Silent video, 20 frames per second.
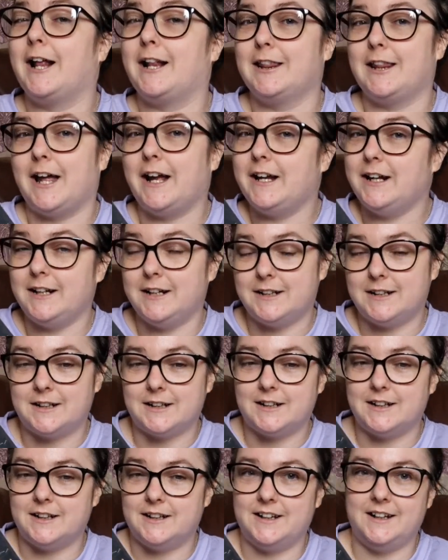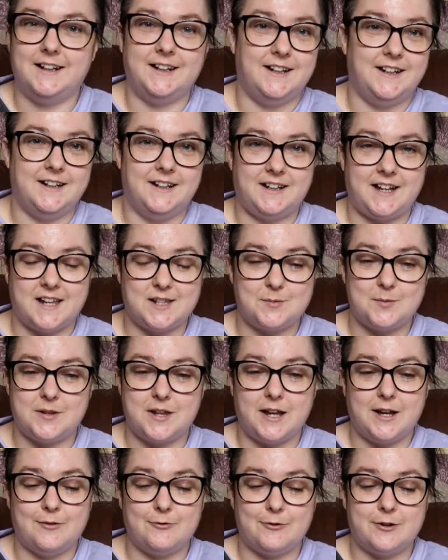like. He gets with
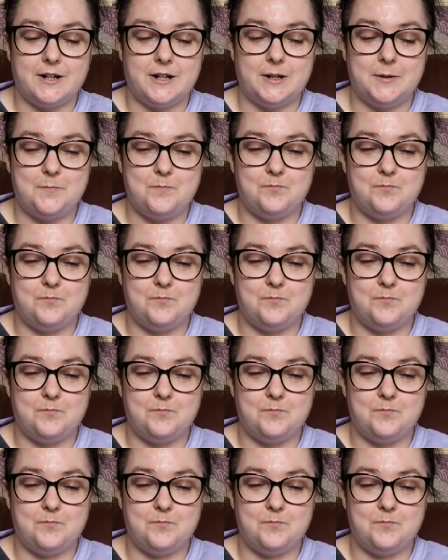Avery.